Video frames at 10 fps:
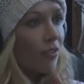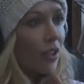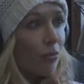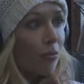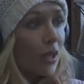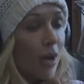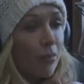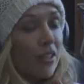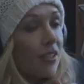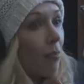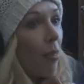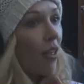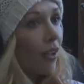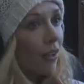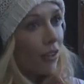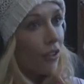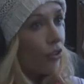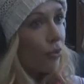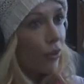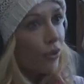If you don't monopolize something, then you're
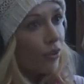screwed.